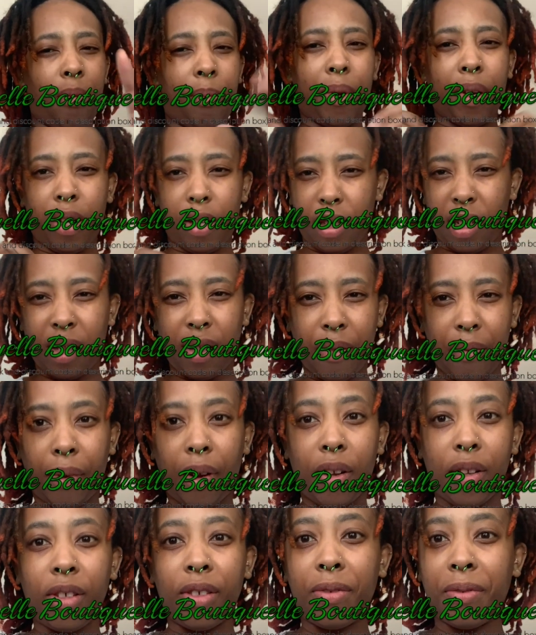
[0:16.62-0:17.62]
my gosh, I love
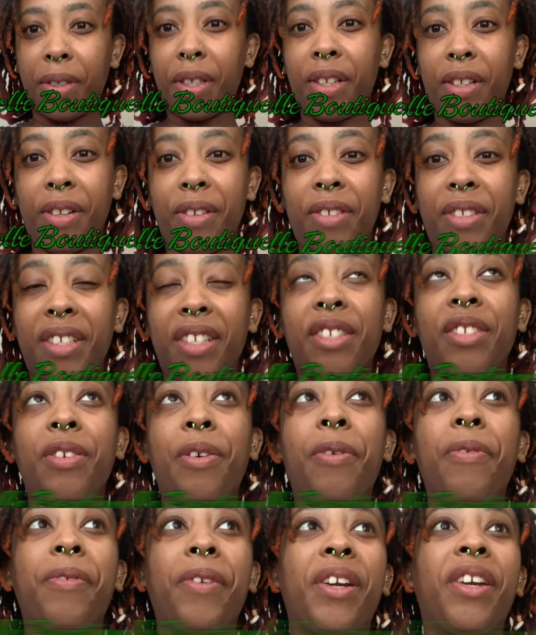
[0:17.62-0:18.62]
all their freaking clothes. It's
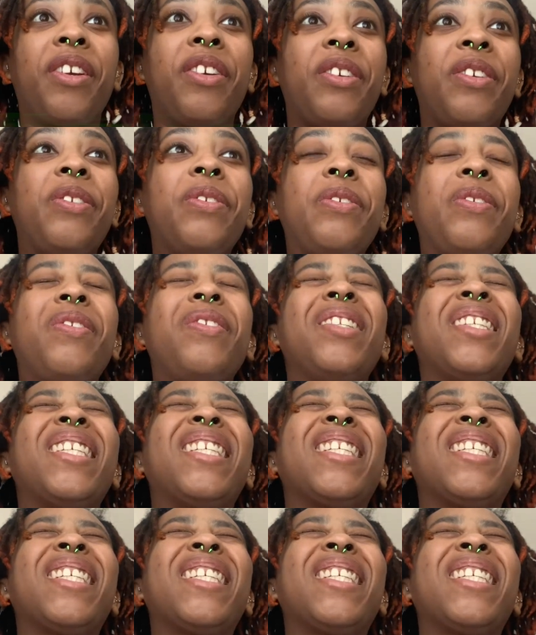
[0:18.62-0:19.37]
so freaking cute.